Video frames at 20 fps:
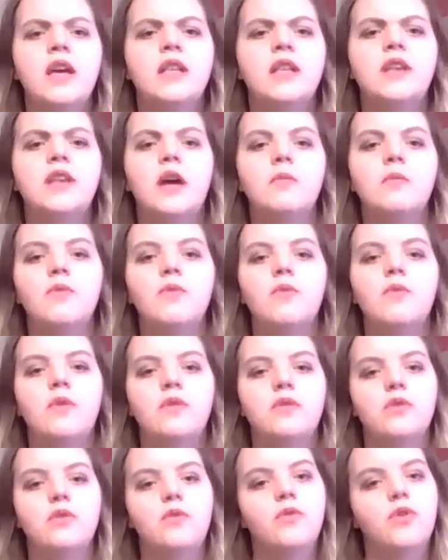and tell me
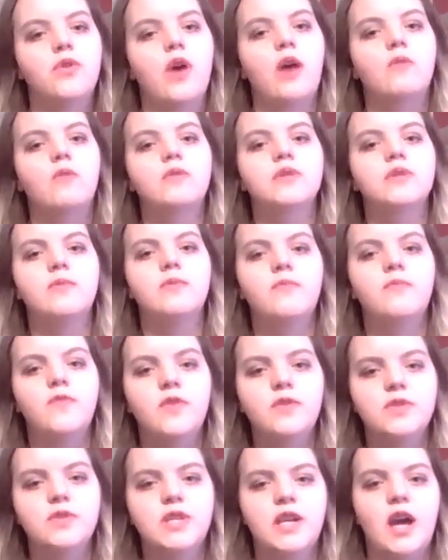what you thought was
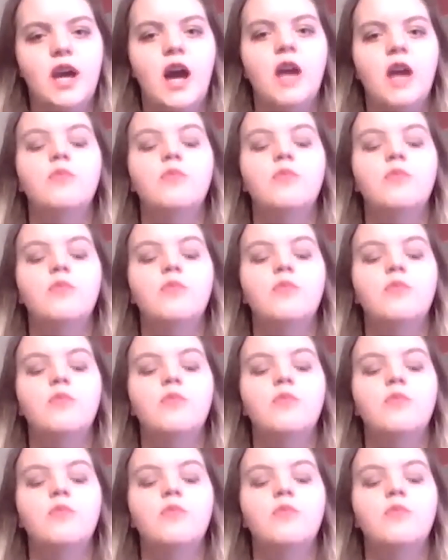confusing.